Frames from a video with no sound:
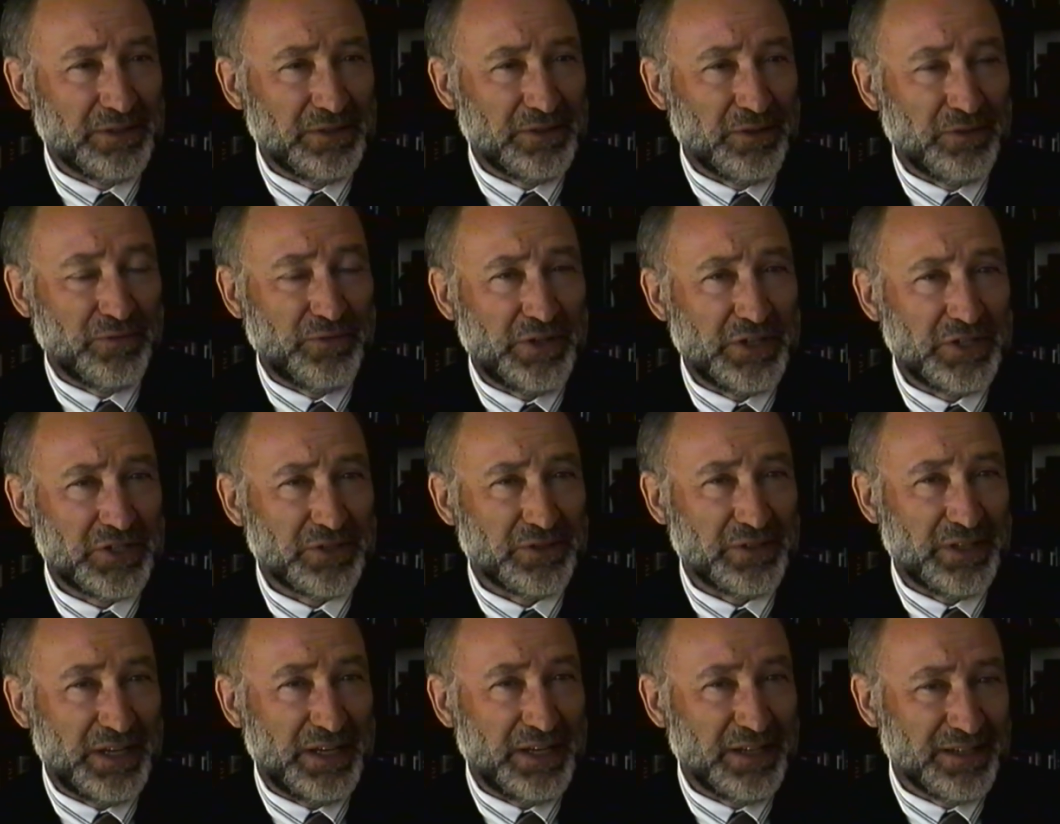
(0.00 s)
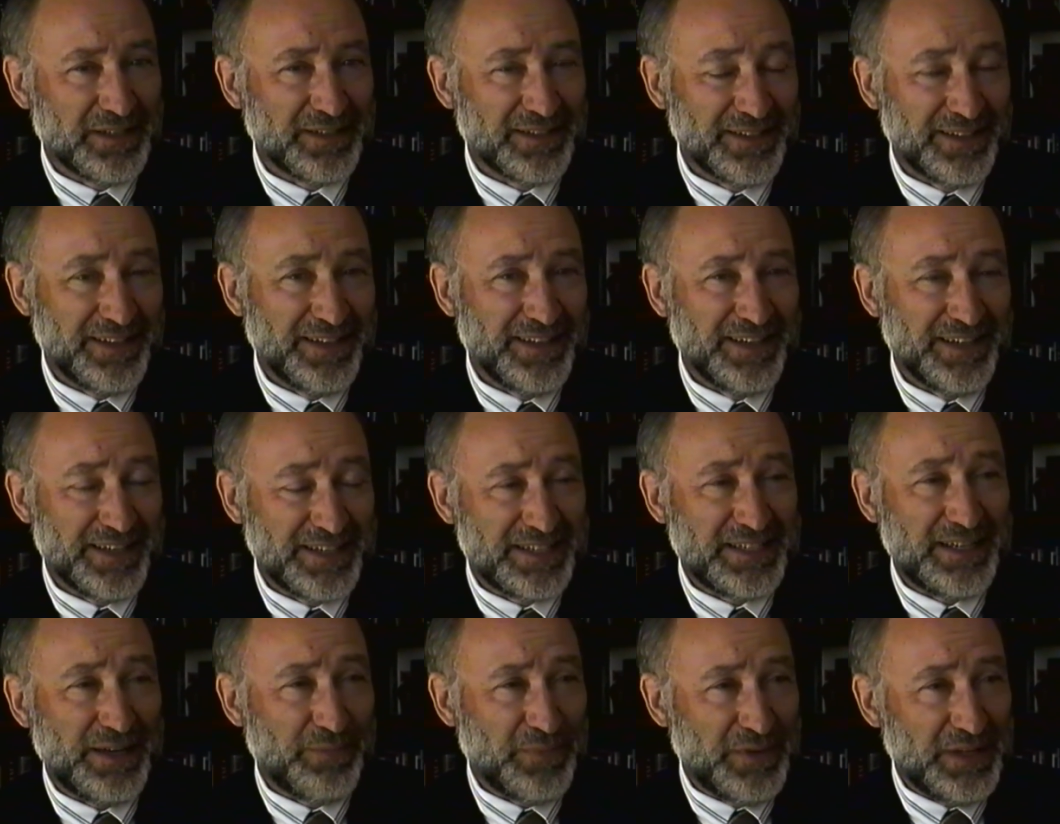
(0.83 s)
officially
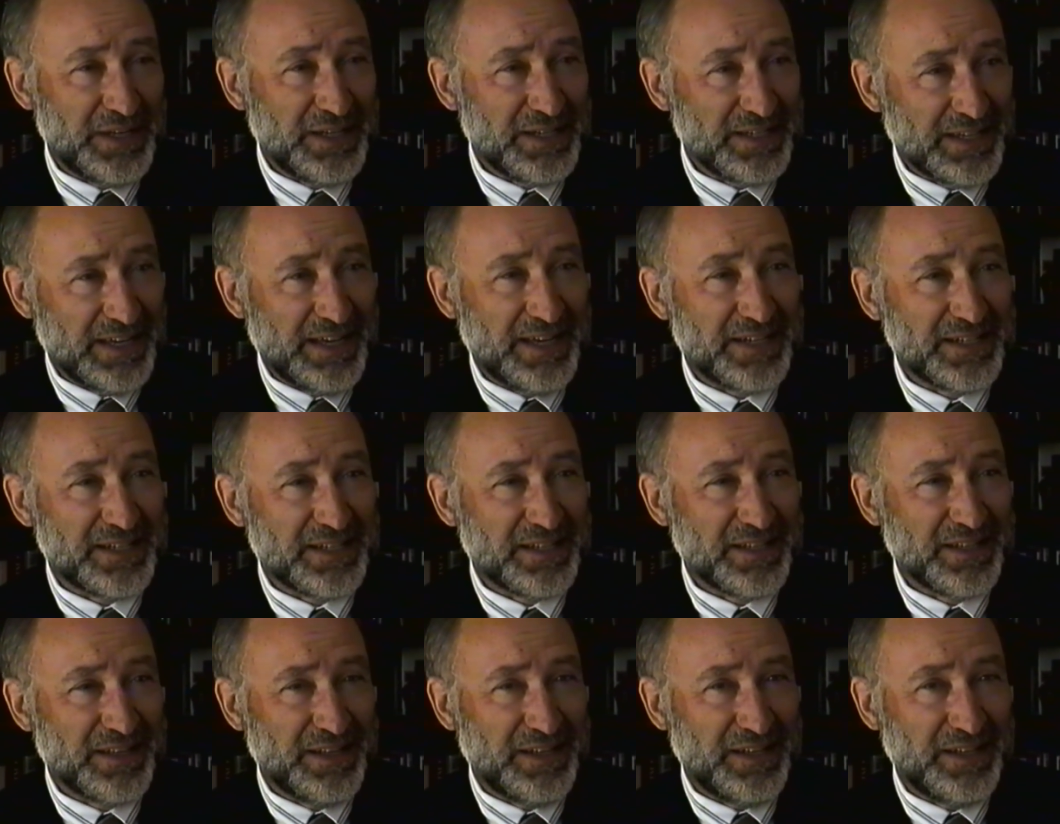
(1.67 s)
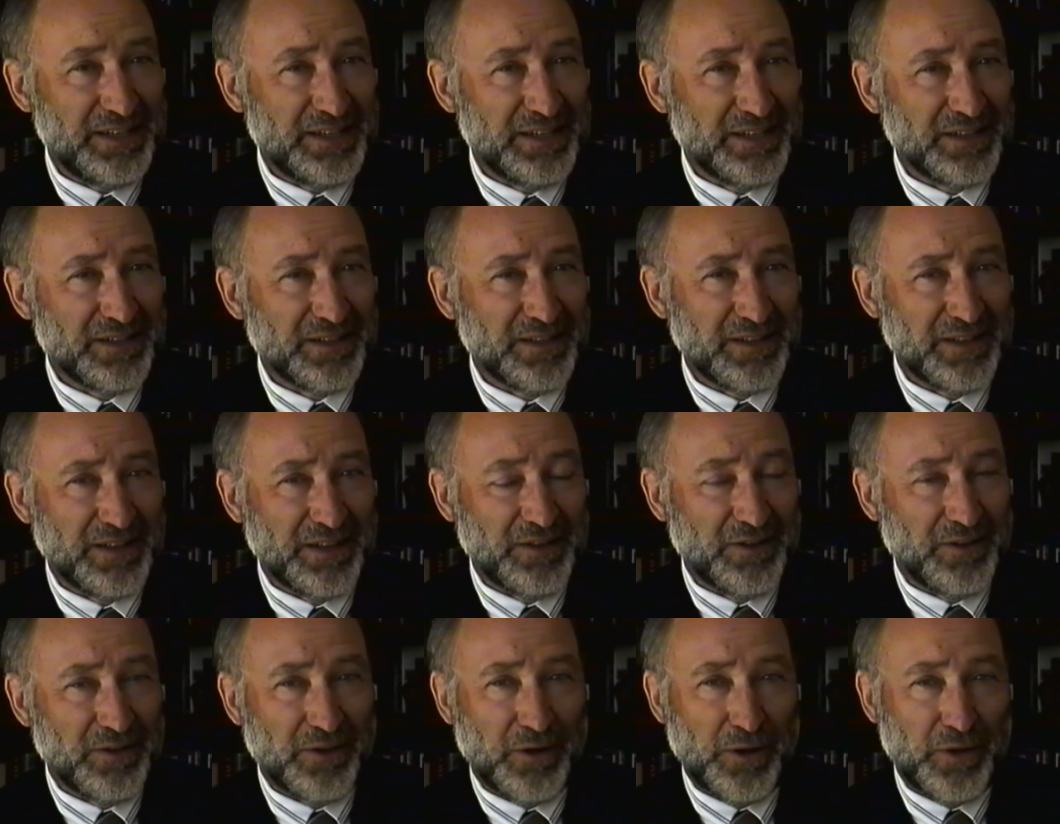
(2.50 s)
accept these as the
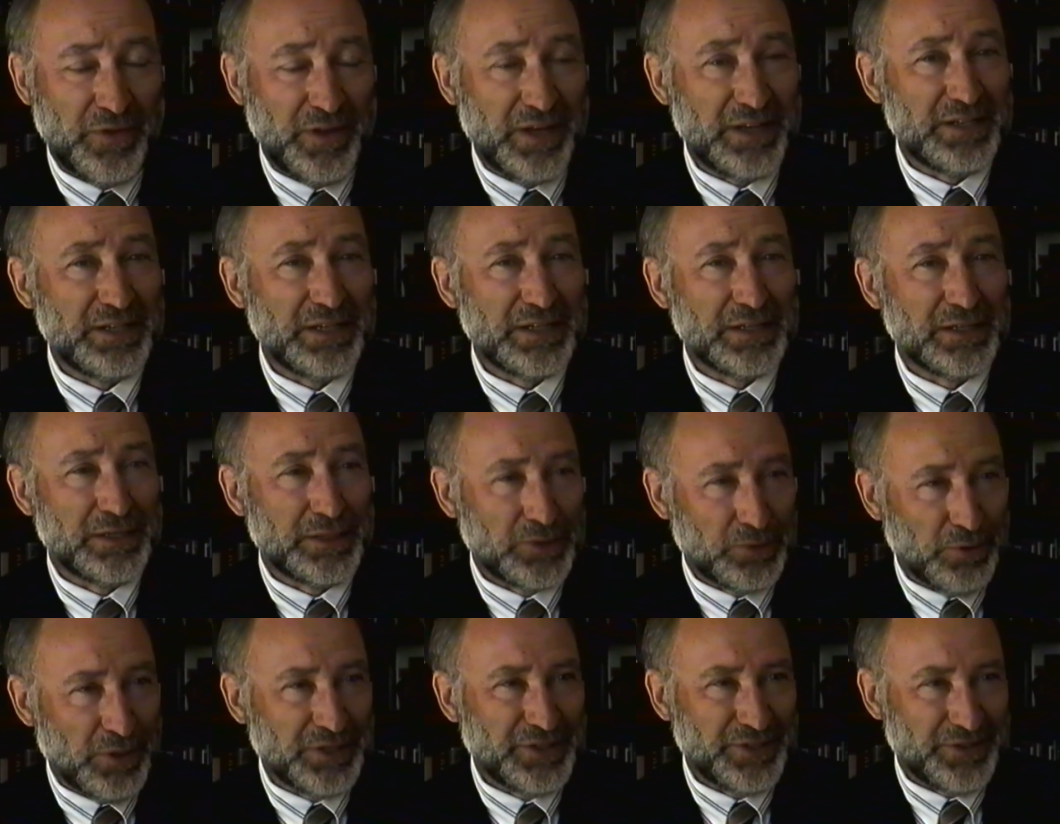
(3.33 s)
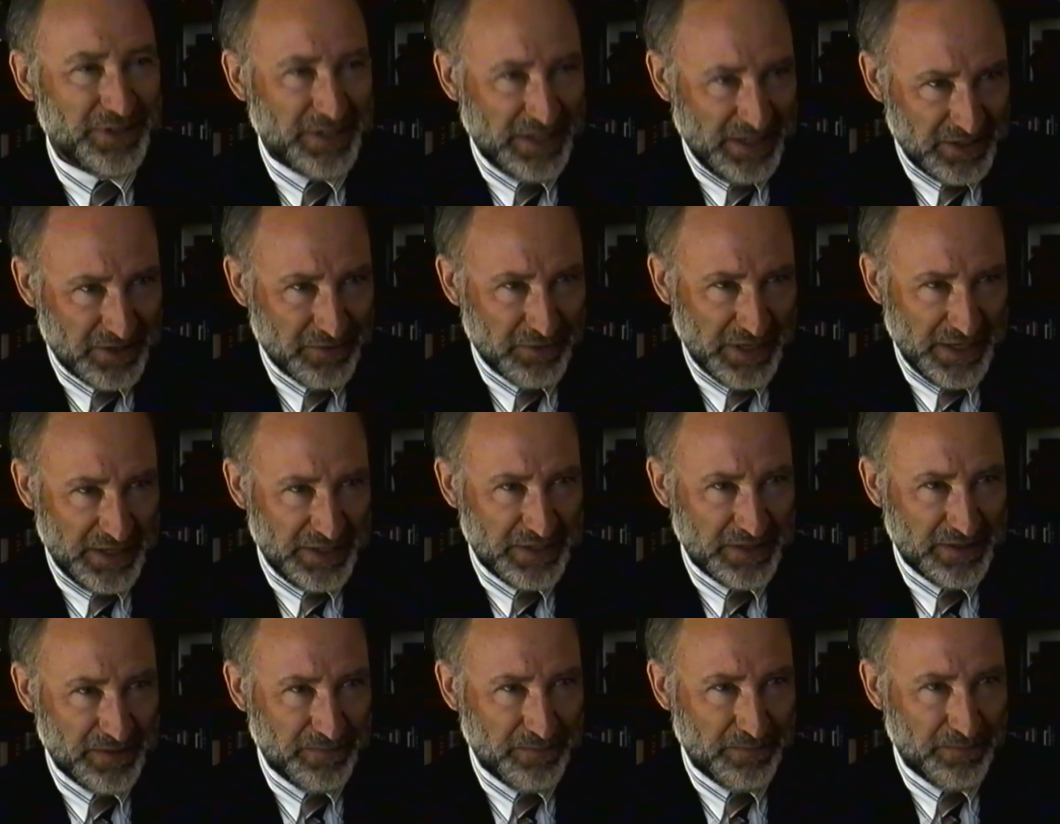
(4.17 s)
authentic, unaltered X-rays.